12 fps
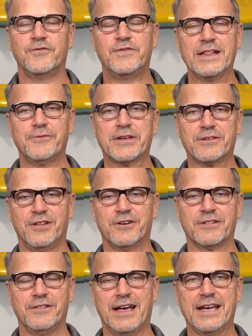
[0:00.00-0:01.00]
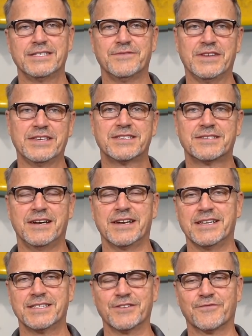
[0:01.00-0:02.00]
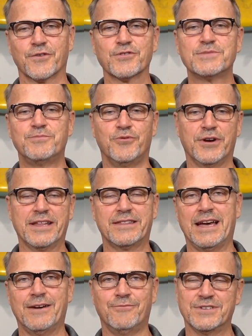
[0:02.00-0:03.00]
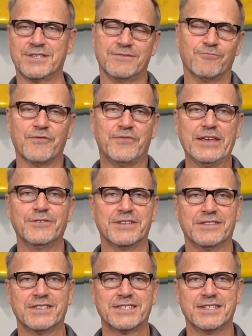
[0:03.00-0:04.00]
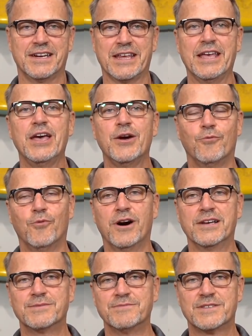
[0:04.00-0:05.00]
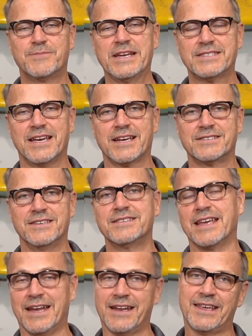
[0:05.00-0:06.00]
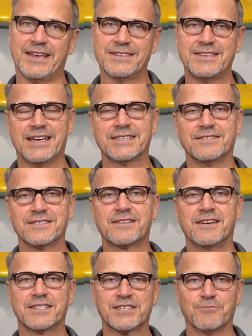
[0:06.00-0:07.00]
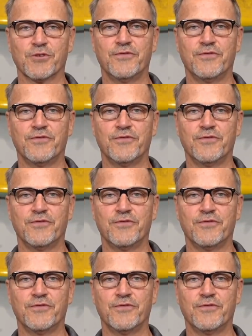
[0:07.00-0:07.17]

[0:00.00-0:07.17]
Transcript: following along the lines of these studies, the first point that was revealed in the study was SpaceX's and again Tesla's customer